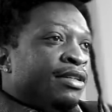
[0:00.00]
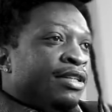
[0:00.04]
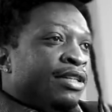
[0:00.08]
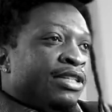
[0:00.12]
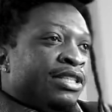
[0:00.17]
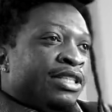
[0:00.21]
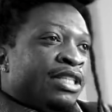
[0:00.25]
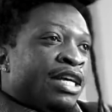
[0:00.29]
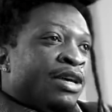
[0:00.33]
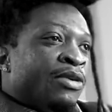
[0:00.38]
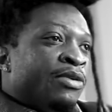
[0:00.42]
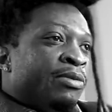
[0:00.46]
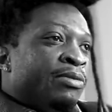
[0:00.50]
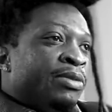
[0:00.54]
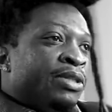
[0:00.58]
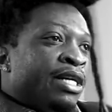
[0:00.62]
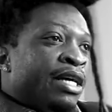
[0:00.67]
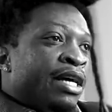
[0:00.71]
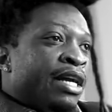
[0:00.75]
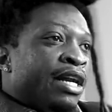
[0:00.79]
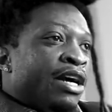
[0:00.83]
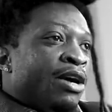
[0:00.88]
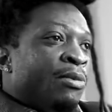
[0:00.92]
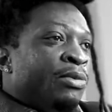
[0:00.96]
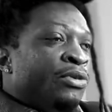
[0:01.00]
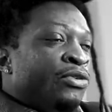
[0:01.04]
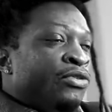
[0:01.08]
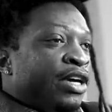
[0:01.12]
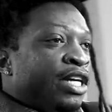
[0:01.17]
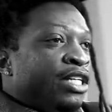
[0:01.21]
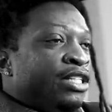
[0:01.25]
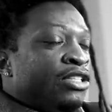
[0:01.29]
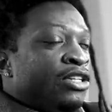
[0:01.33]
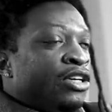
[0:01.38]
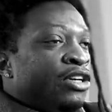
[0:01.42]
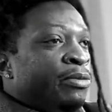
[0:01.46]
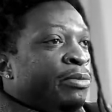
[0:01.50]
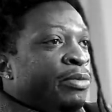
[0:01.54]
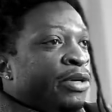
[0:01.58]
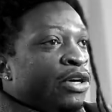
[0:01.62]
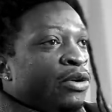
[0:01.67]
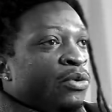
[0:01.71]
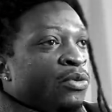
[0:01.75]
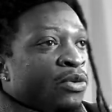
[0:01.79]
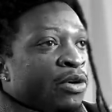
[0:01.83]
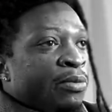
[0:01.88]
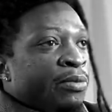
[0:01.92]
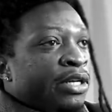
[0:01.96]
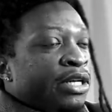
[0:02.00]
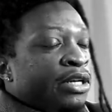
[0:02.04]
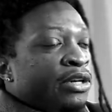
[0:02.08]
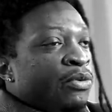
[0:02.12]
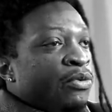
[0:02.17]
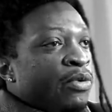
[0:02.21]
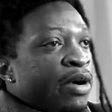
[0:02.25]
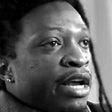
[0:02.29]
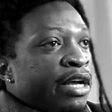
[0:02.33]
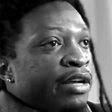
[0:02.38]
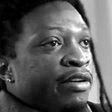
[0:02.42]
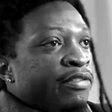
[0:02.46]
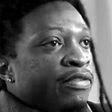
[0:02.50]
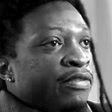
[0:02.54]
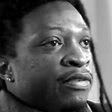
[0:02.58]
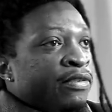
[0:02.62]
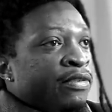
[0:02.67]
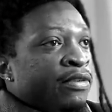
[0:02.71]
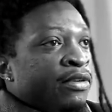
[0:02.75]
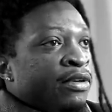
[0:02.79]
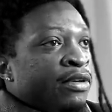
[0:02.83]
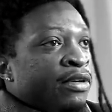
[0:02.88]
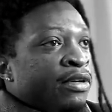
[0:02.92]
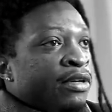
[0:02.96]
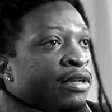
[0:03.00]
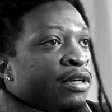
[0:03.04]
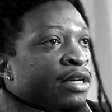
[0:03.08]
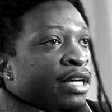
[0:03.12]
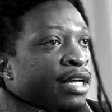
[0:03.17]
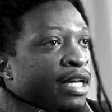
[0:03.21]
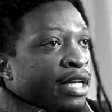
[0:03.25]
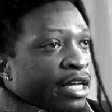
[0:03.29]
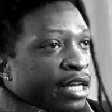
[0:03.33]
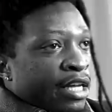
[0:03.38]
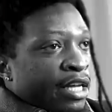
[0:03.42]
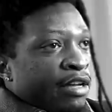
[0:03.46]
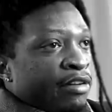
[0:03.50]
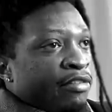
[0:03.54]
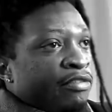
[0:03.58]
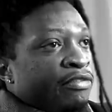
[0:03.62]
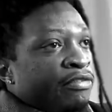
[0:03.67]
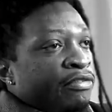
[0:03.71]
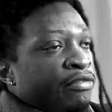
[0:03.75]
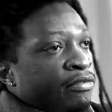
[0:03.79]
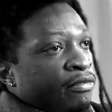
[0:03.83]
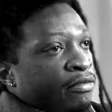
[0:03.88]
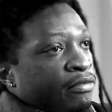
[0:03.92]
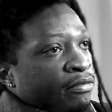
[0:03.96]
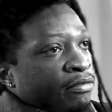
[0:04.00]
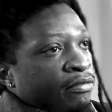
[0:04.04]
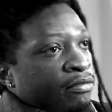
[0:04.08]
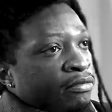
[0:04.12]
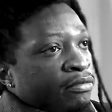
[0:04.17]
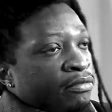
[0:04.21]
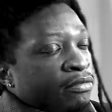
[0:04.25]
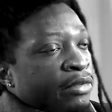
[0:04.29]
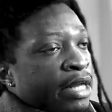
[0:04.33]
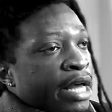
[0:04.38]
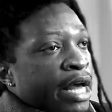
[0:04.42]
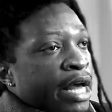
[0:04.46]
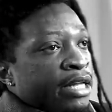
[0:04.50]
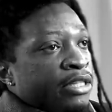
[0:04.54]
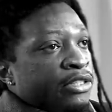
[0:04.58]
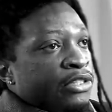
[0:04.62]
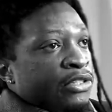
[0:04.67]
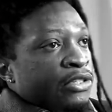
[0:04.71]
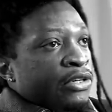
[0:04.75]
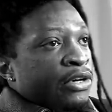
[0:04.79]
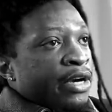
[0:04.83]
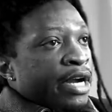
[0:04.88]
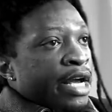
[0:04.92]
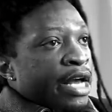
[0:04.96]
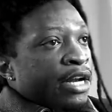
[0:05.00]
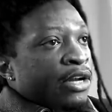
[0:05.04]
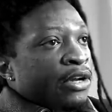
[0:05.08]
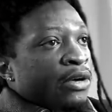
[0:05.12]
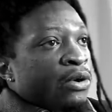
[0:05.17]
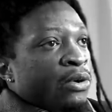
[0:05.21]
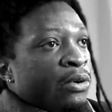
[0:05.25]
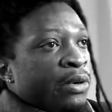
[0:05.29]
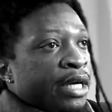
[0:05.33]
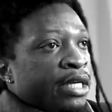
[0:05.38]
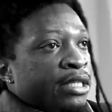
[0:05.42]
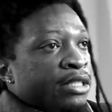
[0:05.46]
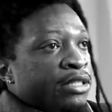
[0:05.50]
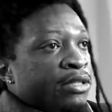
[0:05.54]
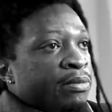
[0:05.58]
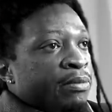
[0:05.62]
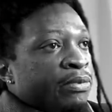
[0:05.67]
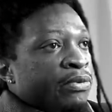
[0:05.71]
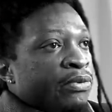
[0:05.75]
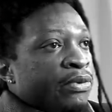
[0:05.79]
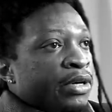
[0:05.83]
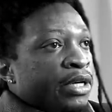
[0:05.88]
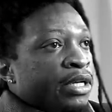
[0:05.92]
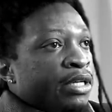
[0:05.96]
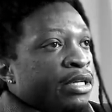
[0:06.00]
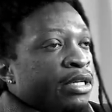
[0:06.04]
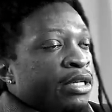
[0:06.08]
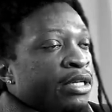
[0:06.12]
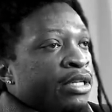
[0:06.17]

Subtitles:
You understand what I'm saying? I'll be raising her to be a woman and a wife if that's her end goal at some point.